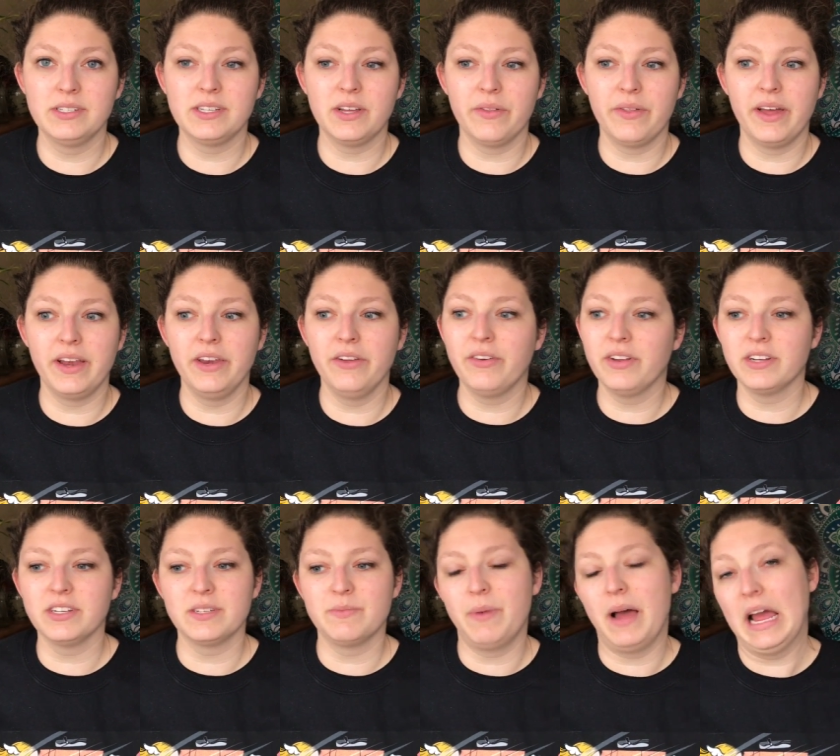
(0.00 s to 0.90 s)
So then you
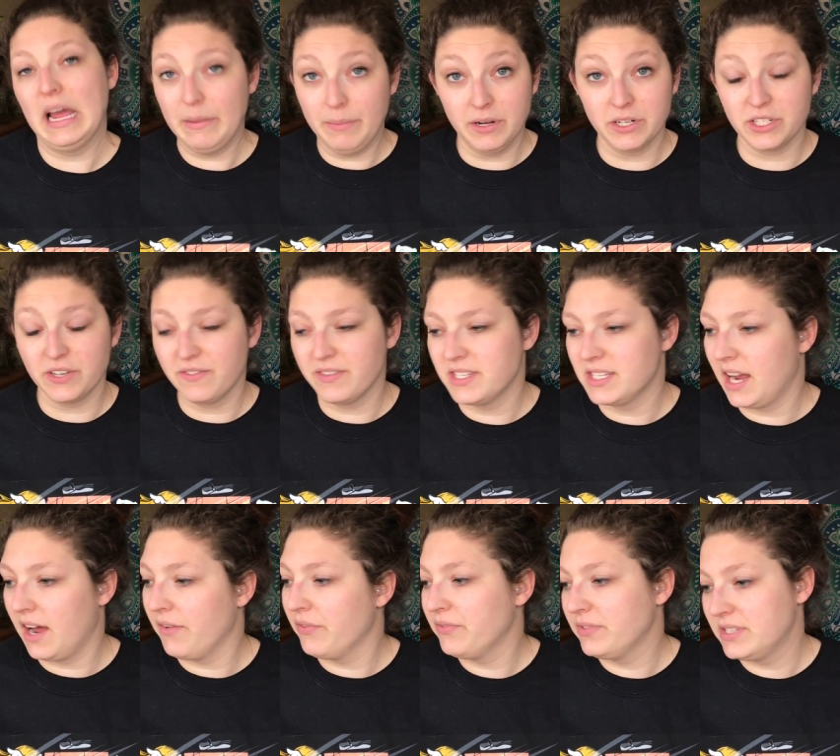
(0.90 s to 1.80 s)
can just buy a bunch of
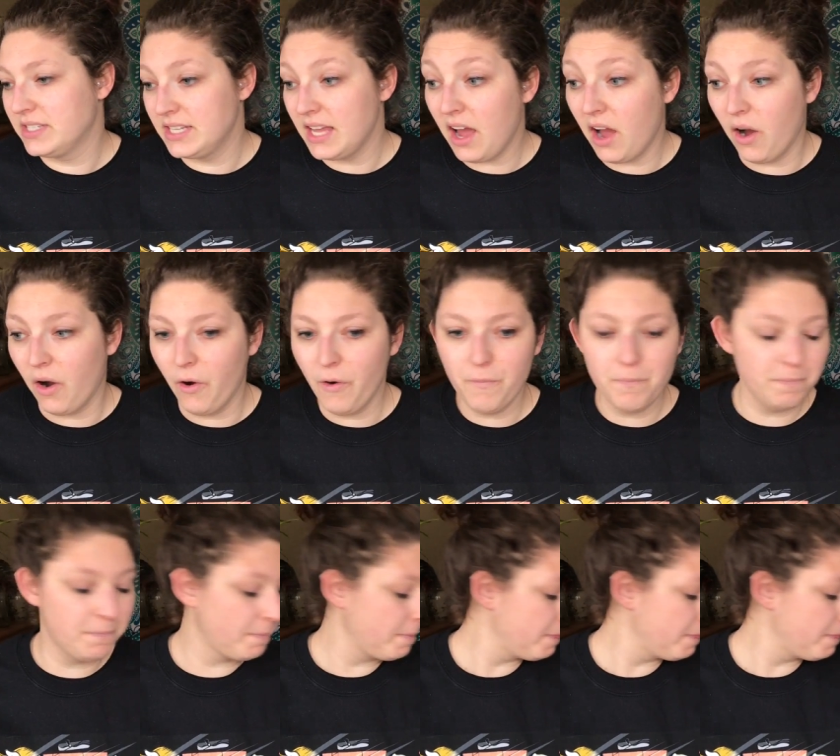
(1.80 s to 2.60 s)
stuff. So